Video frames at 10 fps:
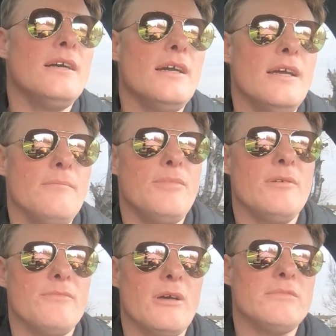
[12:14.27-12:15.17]
and
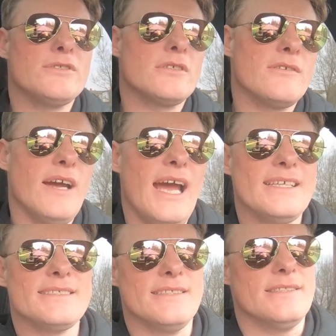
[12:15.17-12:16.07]
BMW sort of
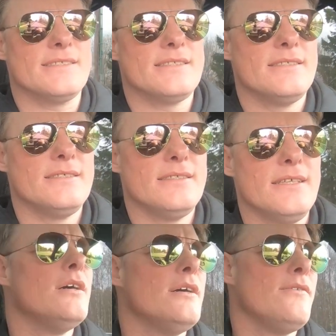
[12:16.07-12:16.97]
hasn't.
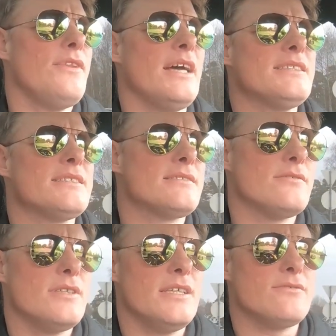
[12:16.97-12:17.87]
That
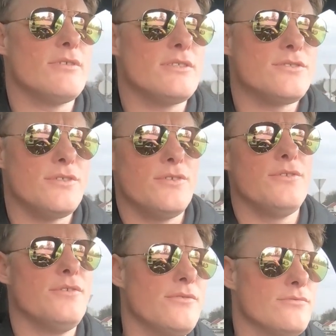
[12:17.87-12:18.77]
is what should
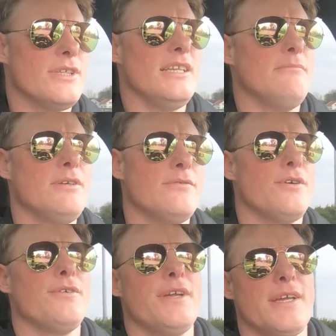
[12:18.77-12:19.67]
really be
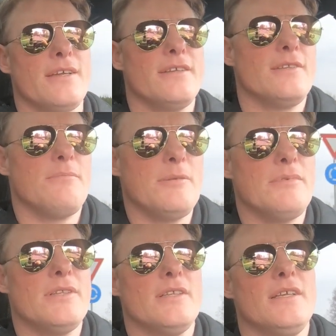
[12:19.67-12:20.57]
worrying the
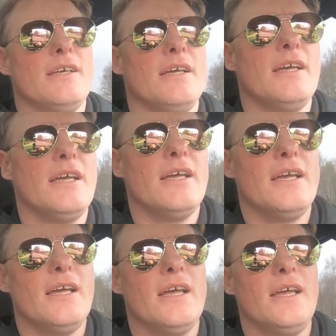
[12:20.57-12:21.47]
people
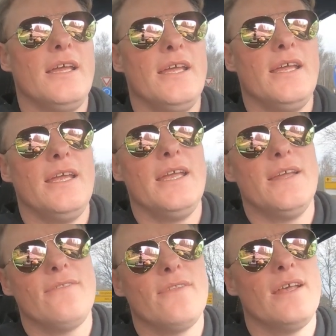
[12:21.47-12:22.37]

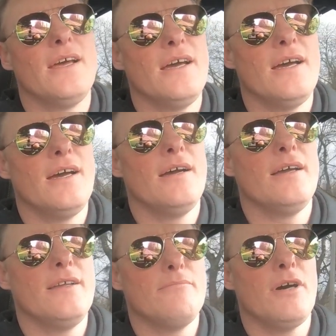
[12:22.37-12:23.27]
in
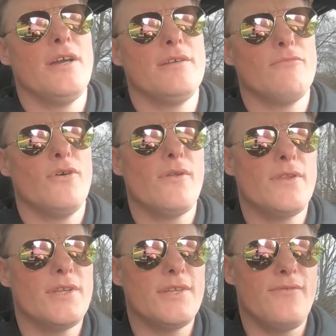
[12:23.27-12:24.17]
Bayern more
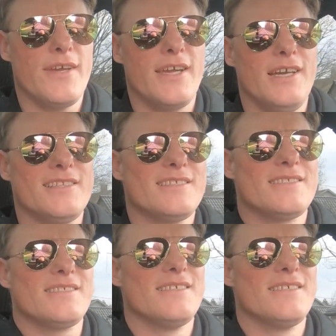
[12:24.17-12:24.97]
than anything else.